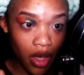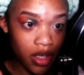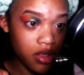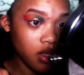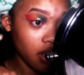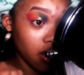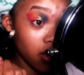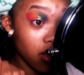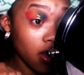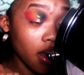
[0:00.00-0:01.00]
I need to
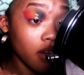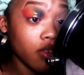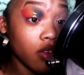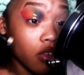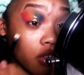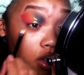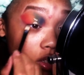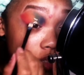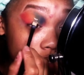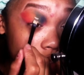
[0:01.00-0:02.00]
like end the
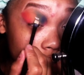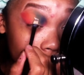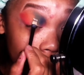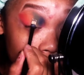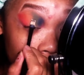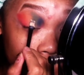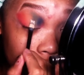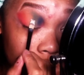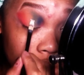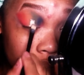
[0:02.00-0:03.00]
crease.
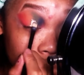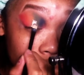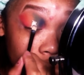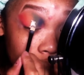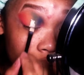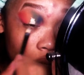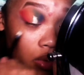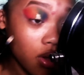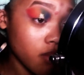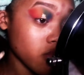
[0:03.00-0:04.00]

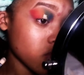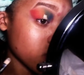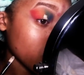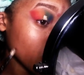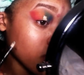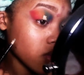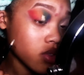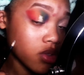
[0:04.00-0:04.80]
Now I'm just going